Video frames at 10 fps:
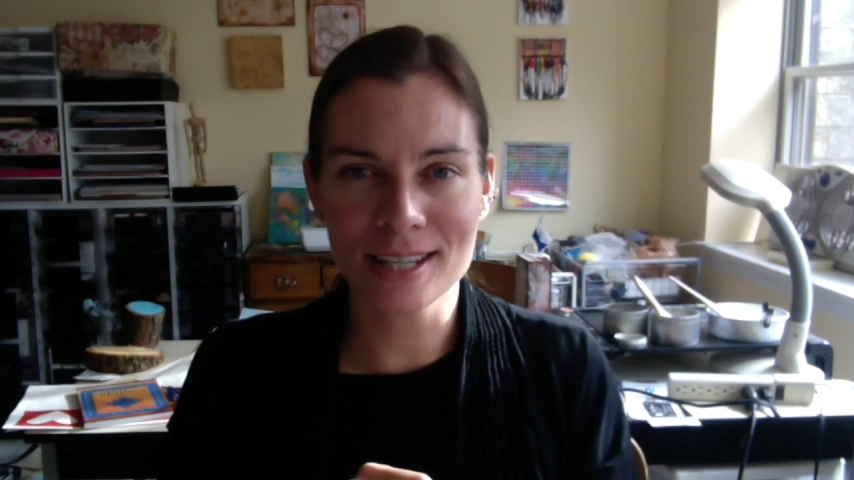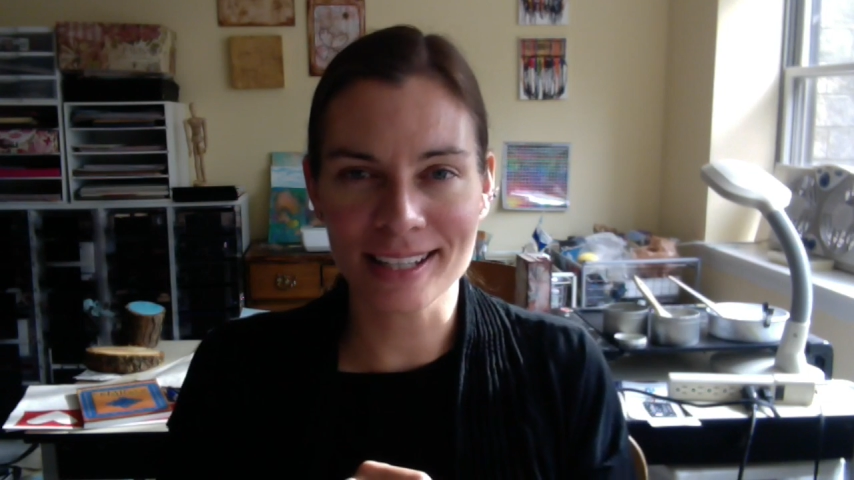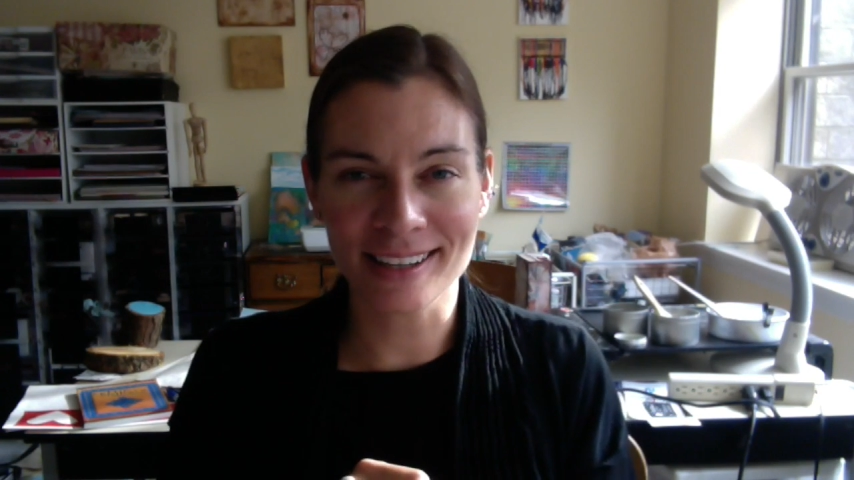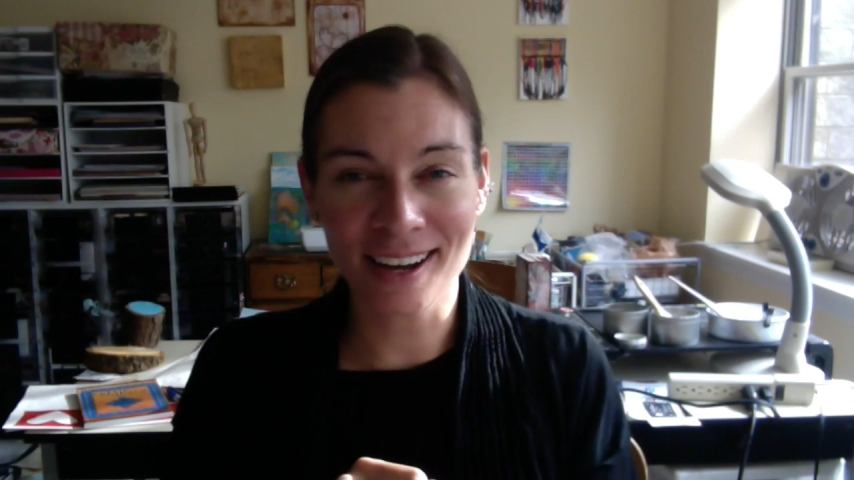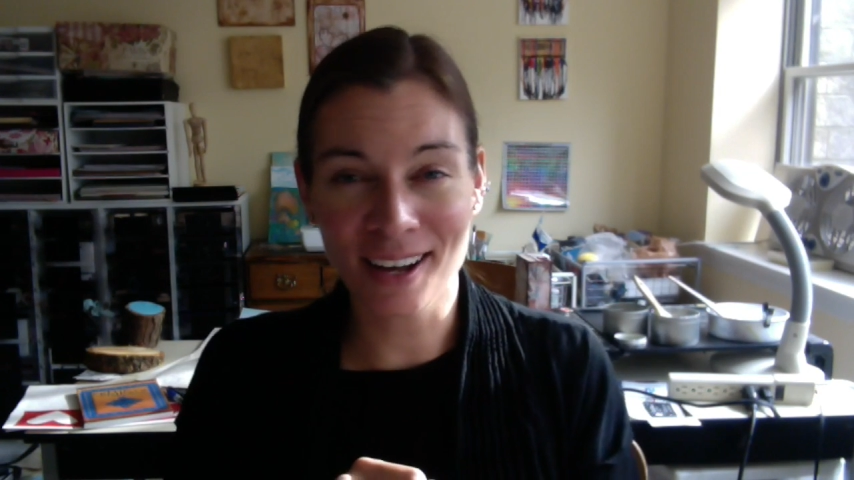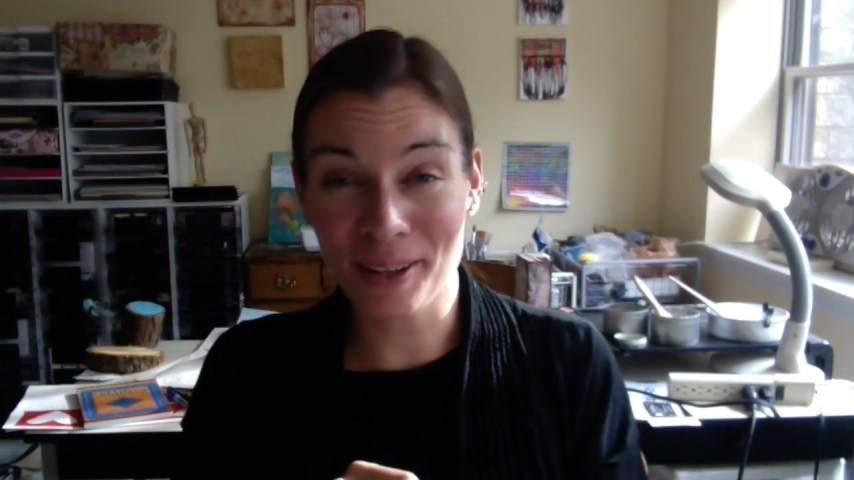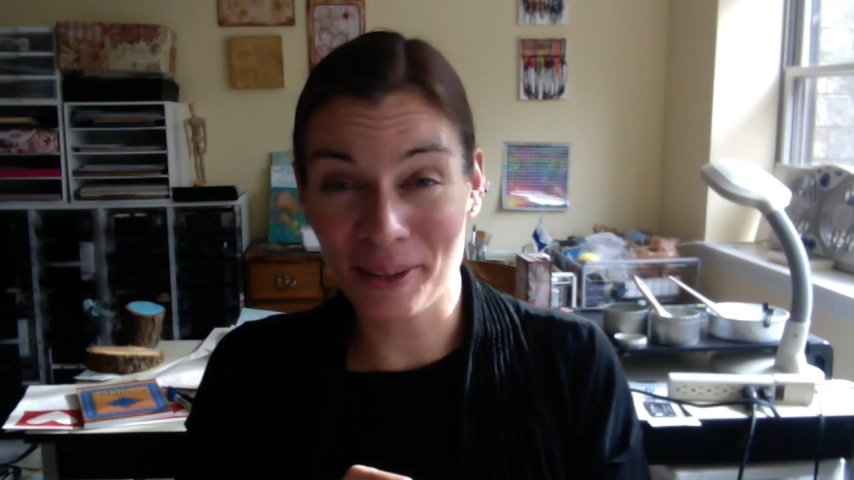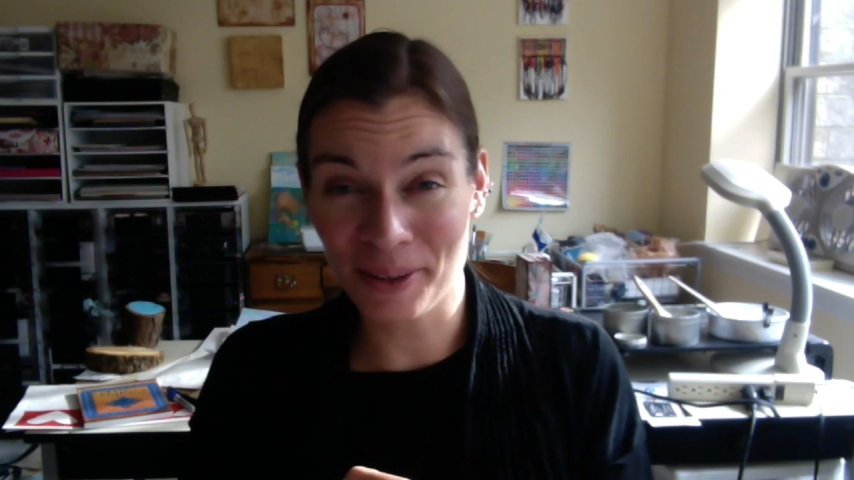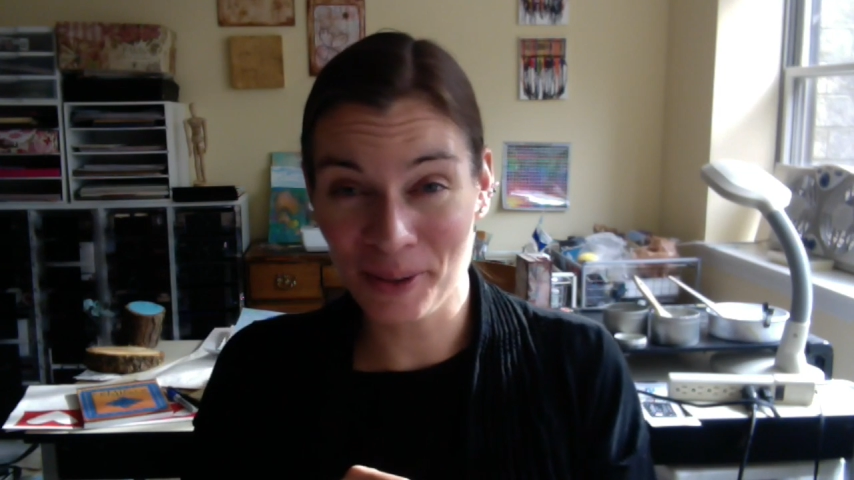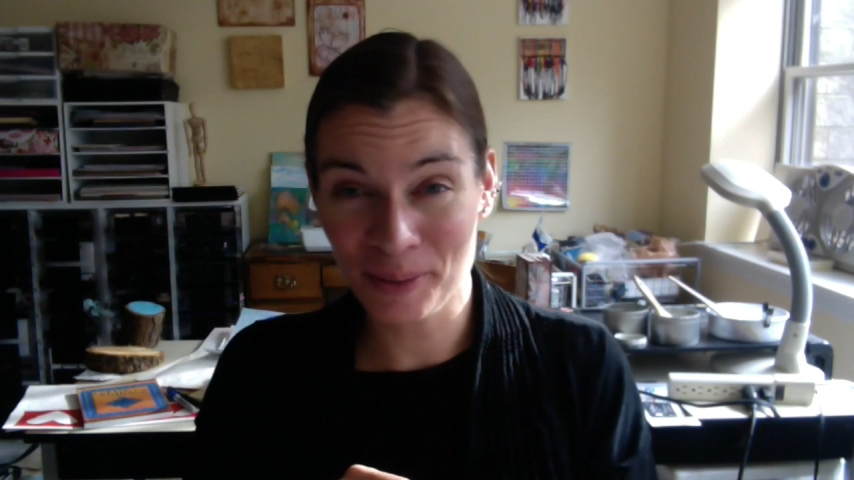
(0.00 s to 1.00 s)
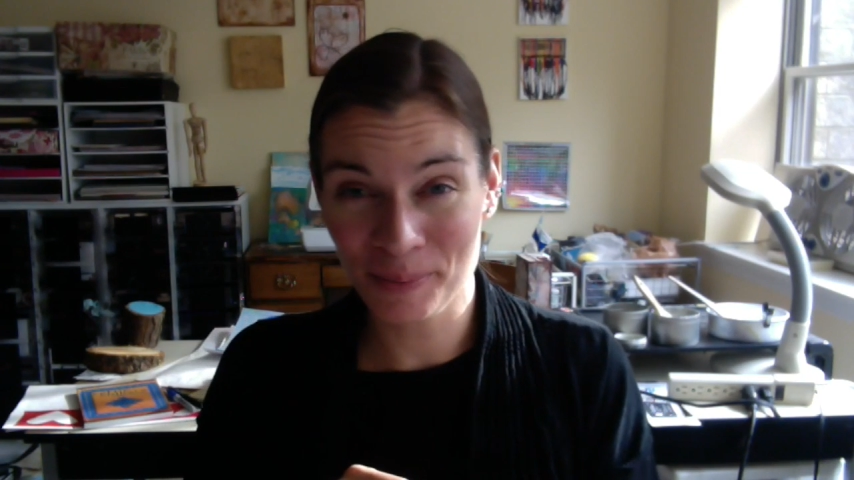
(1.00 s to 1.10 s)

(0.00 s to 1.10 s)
in color.